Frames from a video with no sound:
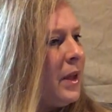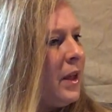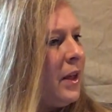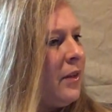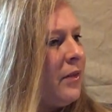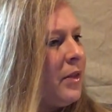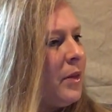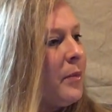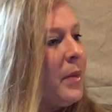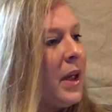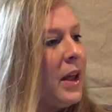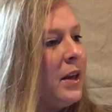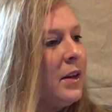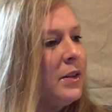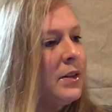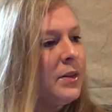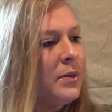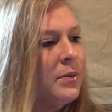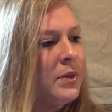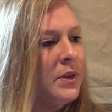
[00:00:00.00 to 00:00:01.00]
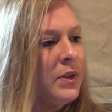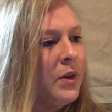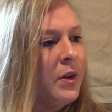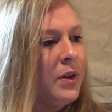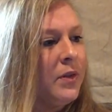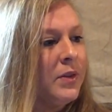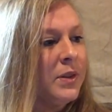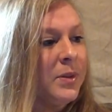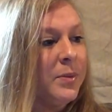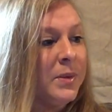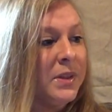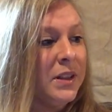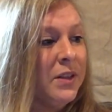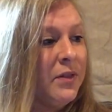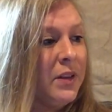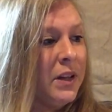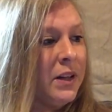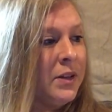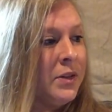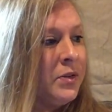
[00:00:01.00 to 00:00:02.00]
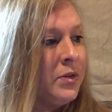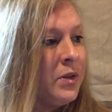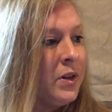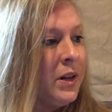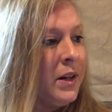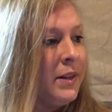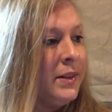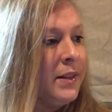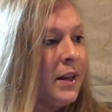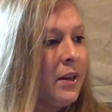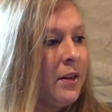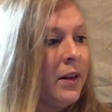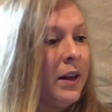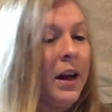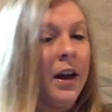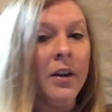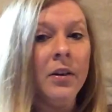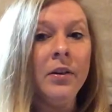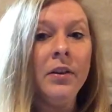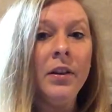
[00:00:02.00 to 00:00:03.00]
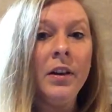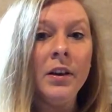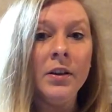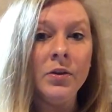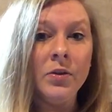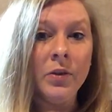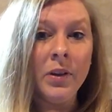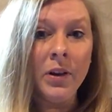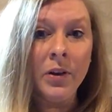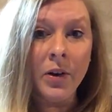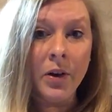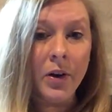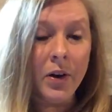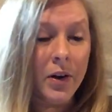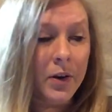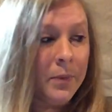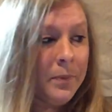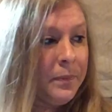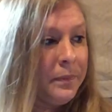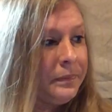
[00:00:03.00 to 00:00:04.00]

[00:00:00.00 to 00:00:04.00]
If the pain is the result of a specific injury, exactly how did the injury occur?